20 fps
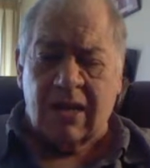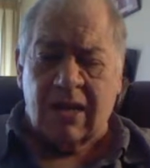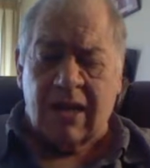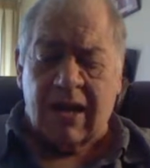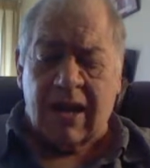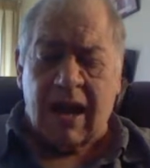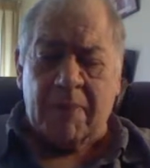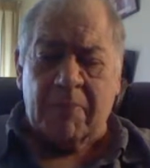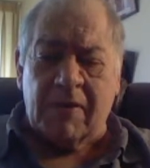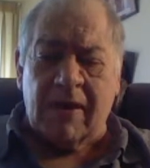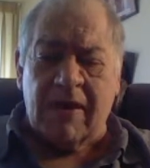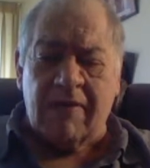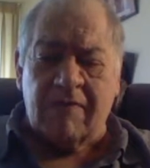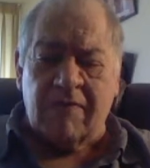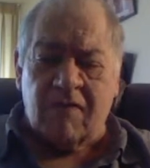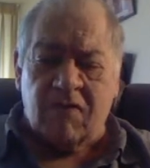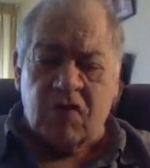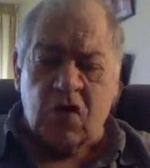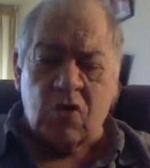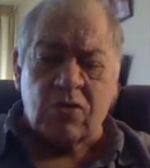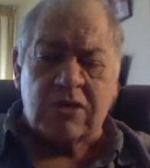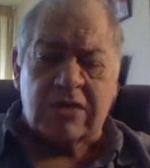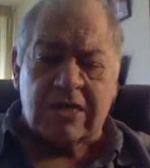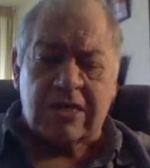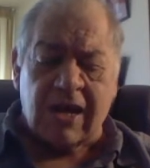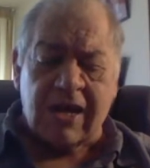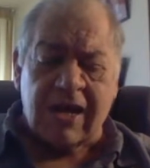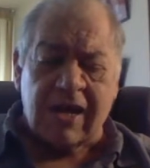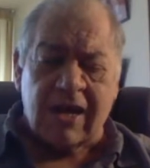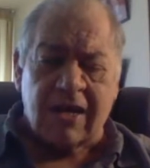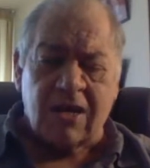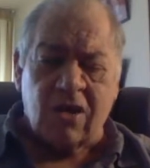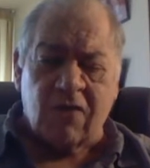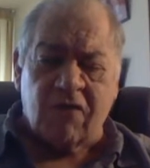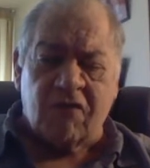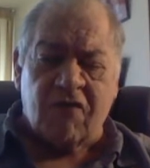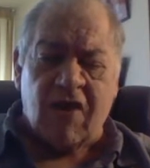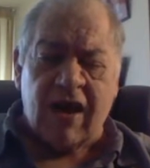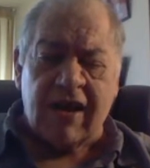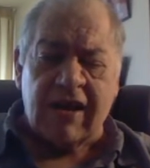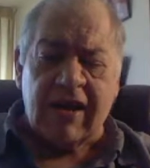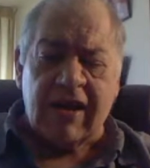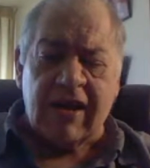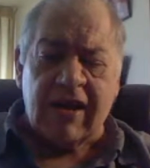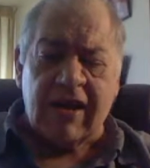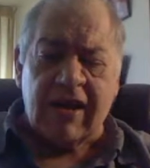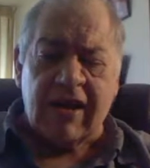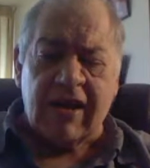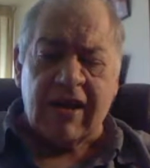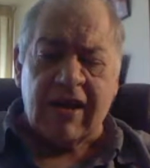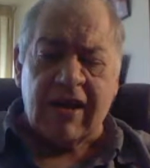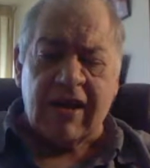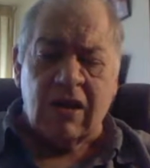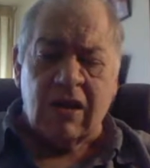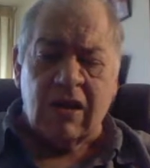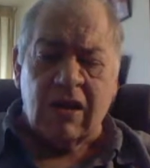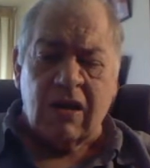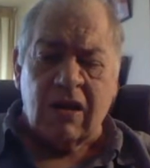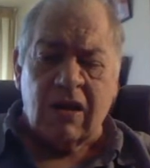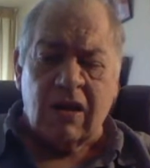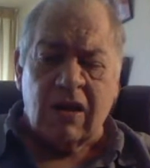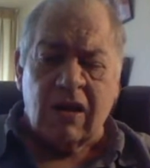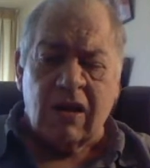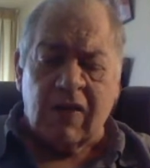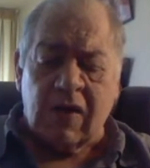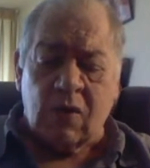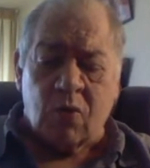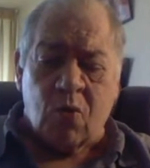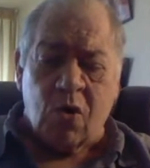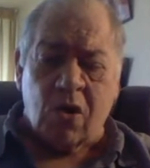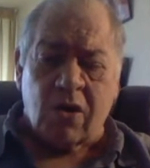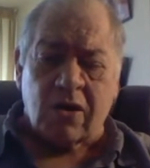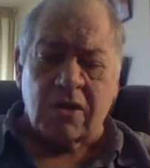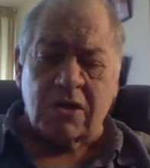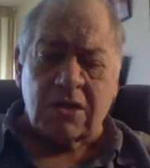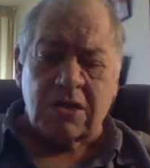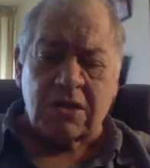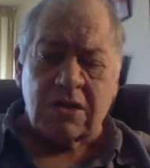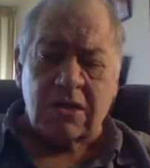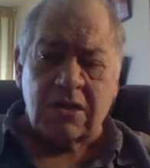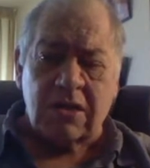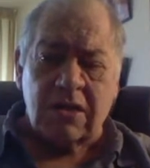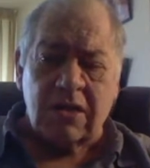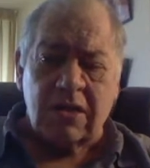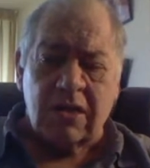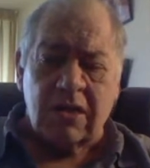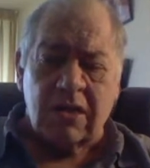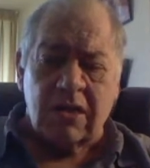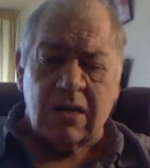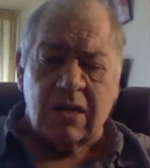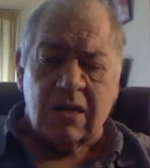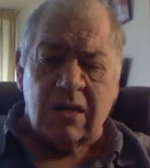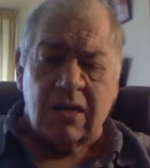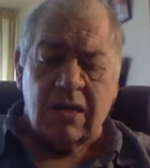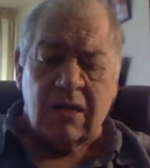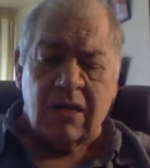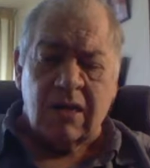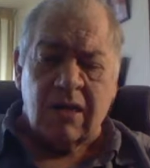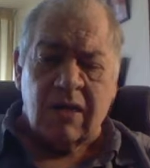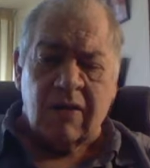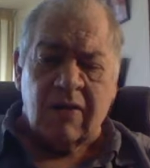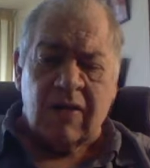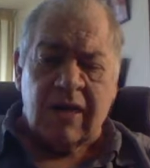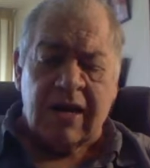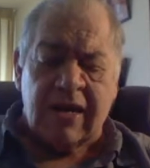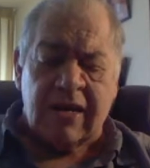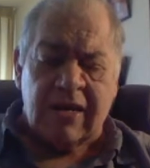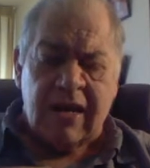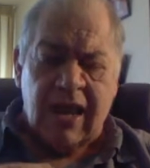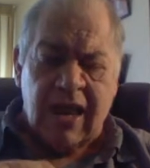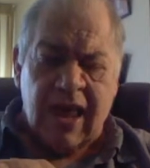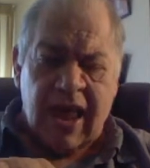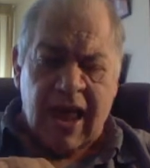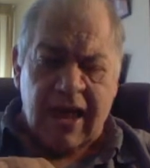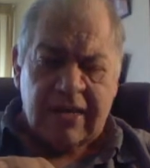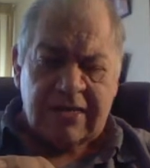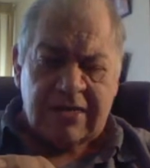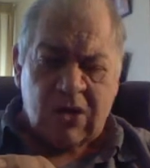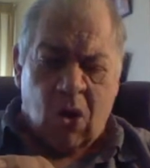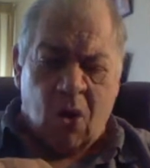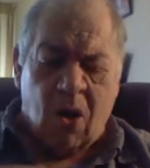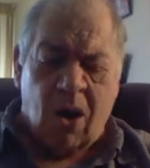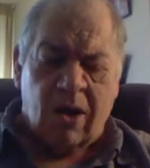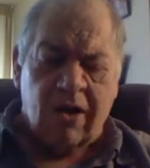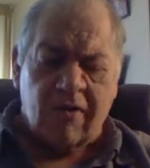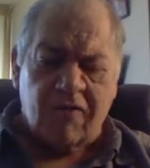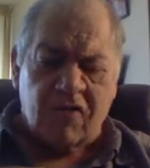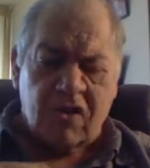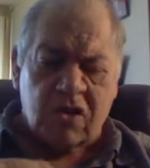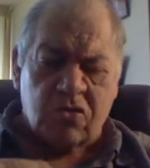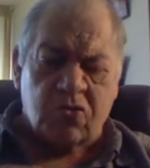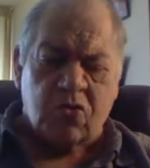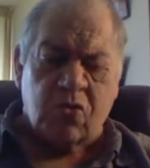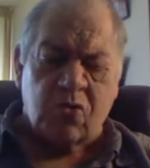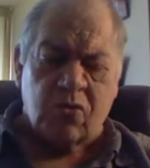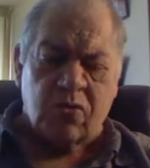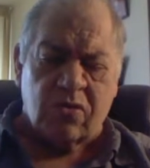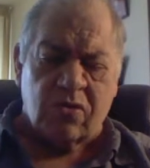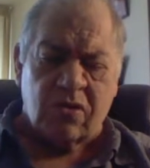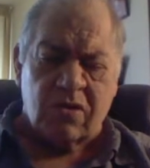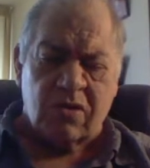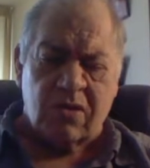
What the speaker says: And I believe if you study it, you'll find out that it works, that it has all of the truth.